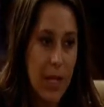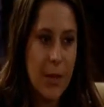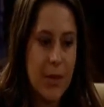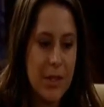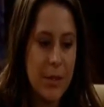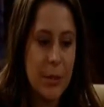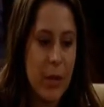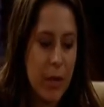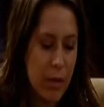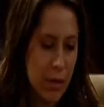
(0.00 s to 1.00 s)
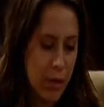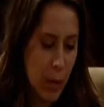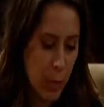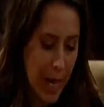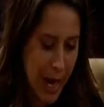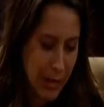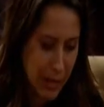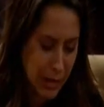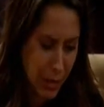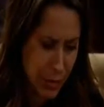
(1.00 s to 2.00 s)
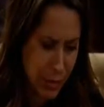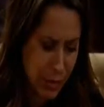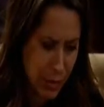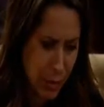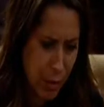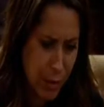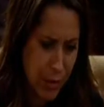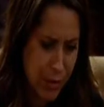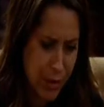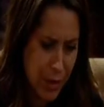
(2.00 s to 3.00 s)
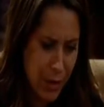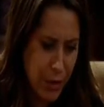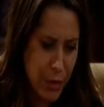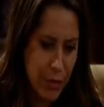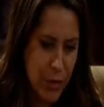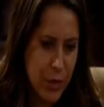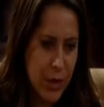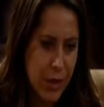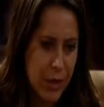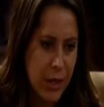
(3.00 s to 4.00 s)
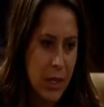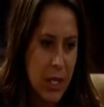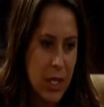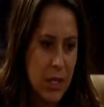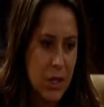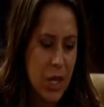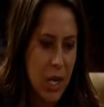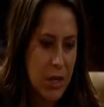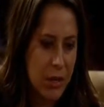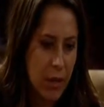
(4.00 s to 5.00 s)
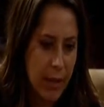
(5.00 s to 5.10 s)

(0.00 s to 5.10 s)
he was the boy with no past, and I was the girl with no future, and he changed all